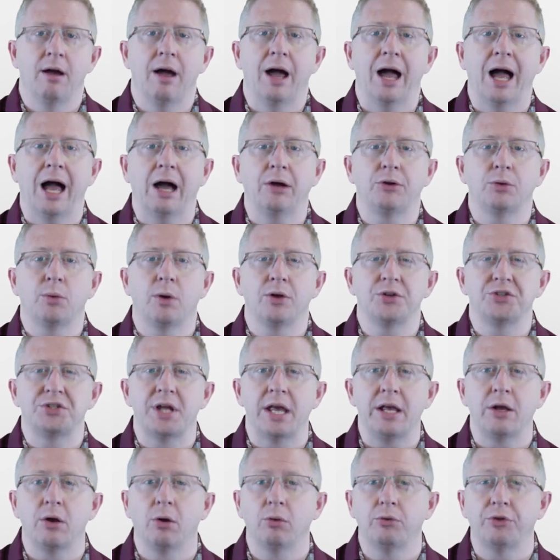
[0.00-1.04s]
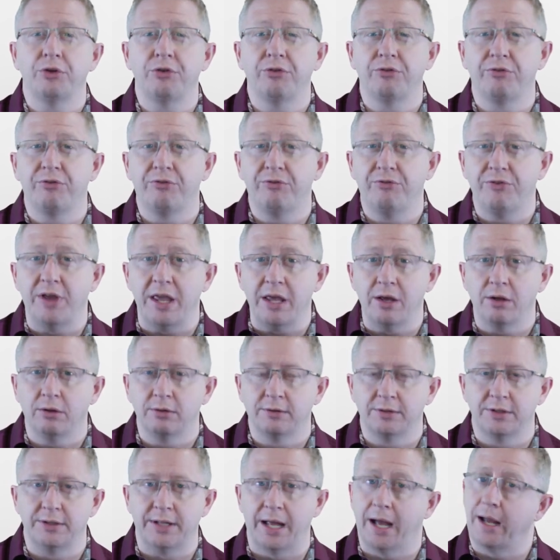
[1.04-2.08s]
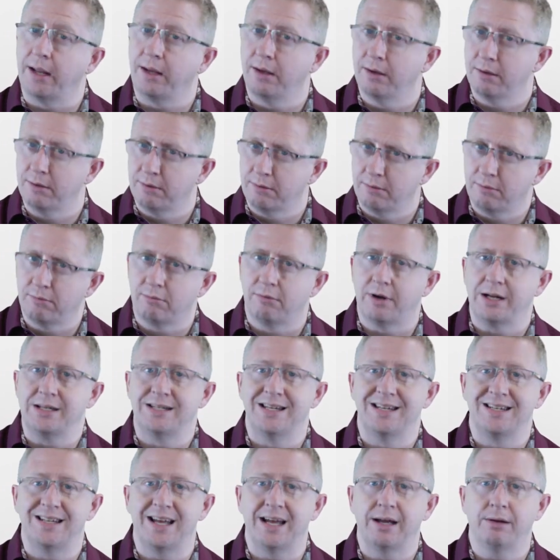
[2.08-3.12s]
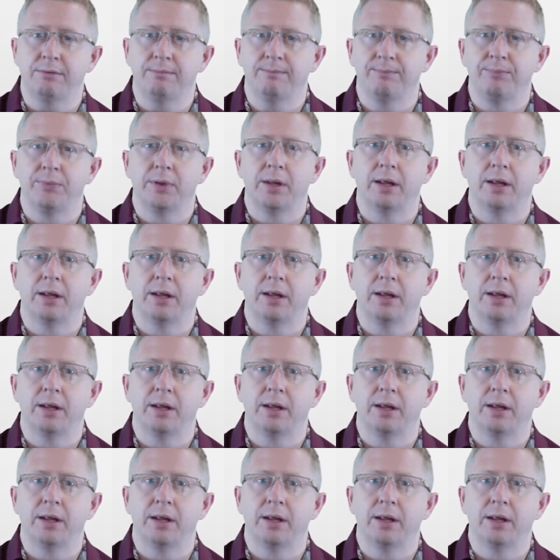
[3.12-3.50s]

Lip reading: How do our stakeholders feel today? Write it down.